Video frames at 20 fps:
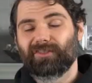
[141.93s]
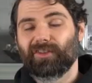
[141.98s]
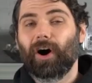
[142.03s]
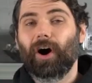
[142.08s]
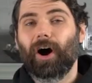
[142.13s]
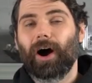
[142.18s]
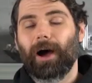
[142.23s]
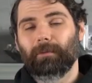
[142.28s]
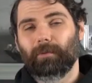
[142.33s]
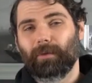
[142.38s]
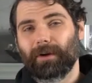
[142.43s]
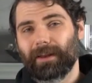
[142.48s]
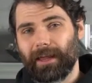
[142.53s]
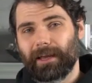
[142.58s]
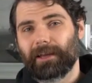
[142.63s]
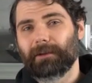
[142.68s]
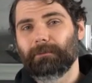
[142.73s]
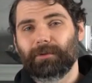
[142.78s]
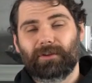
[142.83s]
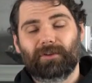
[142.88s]
type where they
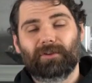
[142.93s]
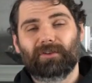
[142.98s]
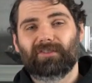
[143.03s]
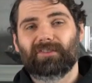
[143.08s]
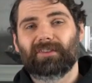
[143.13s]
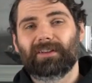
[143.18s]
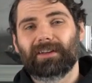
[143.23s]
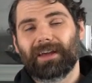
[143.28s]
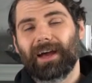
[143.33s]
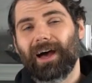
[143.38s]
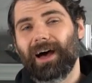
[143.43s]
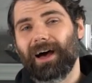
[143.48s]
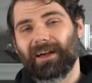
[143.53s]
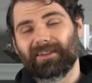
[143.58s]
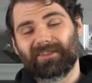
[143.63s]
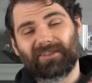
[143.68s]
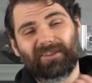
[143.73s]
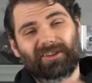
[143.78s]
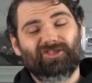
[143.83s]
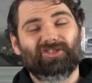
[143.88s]
could be used in
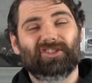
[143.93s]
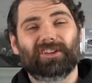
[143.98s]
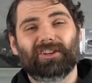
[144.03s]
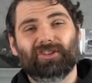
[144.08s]
cars, initially